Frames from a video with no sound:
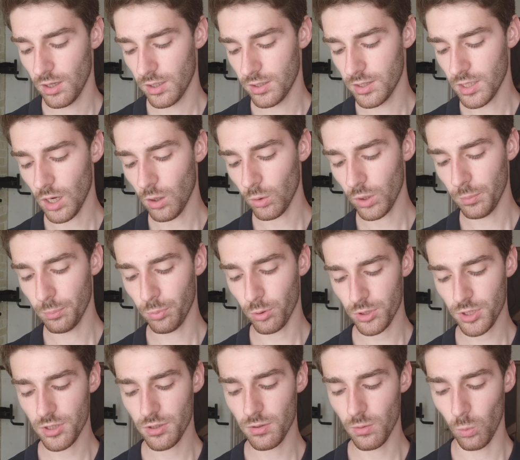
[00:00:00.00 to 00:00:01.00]
Now,
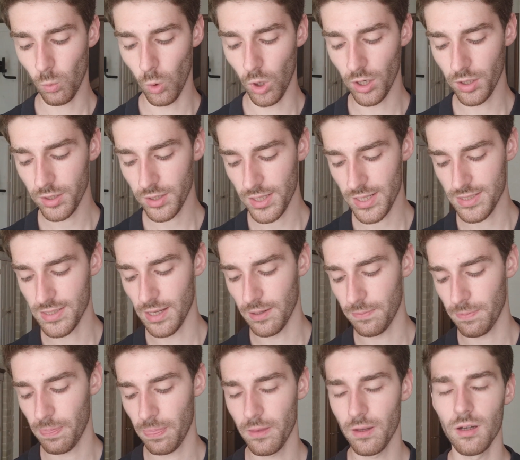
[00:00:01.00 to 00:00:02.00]
important one is
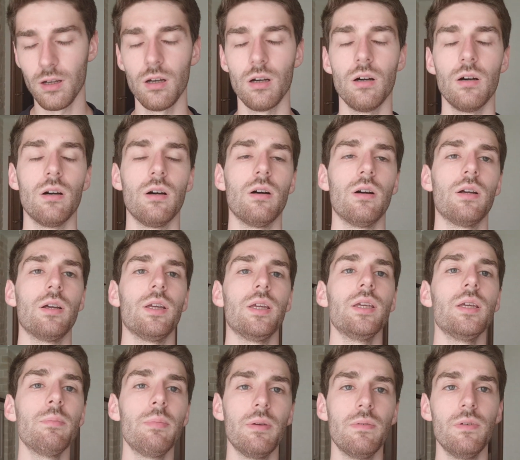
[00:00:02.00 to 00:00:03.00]
that
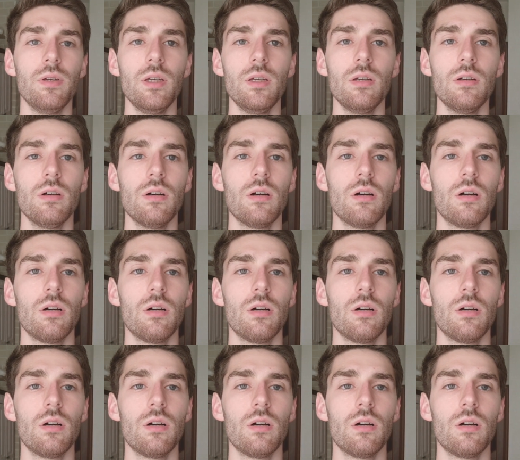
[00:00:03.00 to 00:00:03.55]
EBV